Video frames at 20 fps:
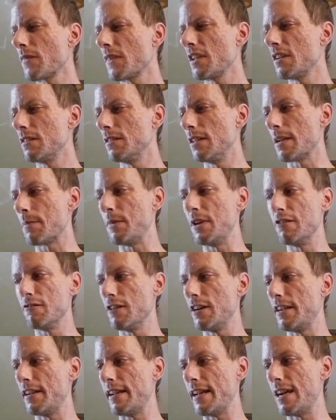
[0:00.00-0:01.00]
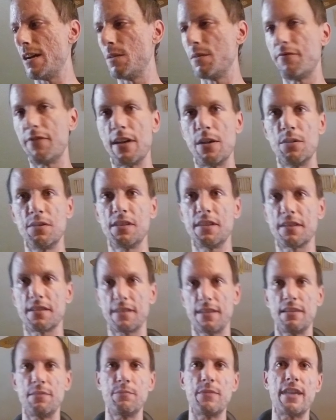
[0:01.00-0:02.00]
Like me right now, if I was just
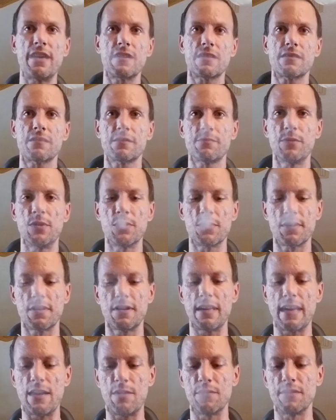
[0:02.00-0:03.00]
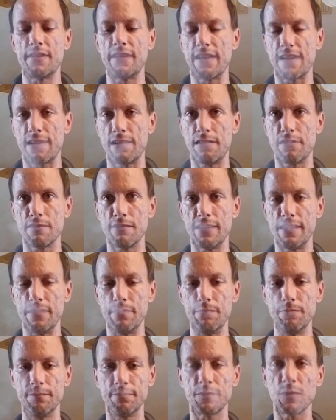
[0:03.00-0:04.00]
sitting back smoking, I would take another hit,
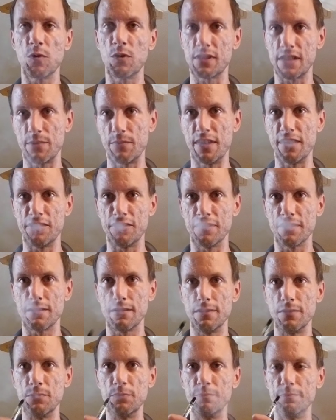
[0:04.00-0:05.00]
which I might just do.